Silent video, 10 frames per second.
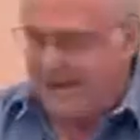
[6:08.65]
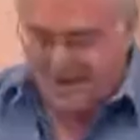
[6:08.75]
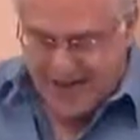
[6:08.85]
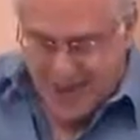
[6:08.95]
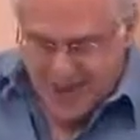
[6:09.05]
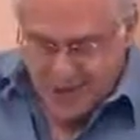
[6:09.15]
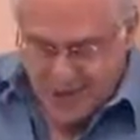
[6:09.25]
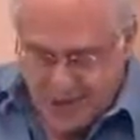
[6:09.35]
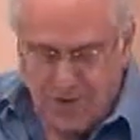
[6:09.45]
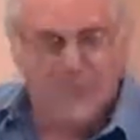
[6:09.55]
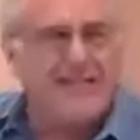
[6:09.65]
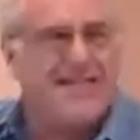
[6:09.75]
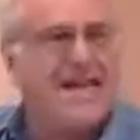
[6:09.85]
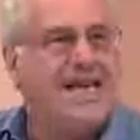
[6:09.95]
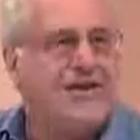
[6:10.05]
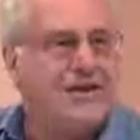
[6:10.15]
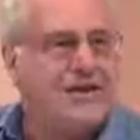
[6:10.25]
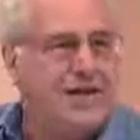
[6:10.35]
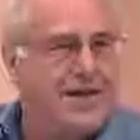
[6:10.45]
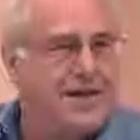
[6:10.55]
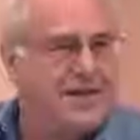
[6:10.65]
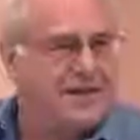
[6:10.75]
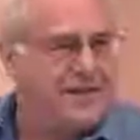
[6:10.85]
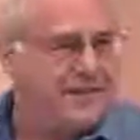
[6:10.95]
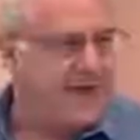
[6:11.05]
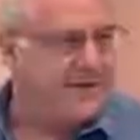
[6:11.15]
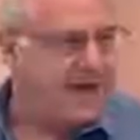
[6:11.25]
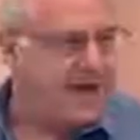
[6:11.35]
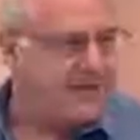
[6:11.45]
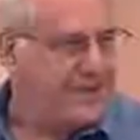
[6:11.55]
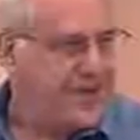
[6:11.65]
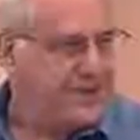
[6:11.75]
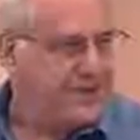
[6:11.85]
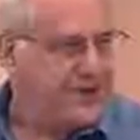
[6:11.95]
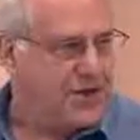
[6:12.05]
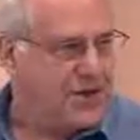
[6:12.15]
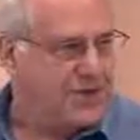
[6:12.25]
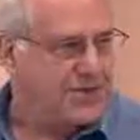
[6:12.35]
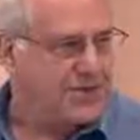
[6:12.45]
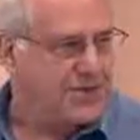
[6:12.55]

an annual retainer of $75,000,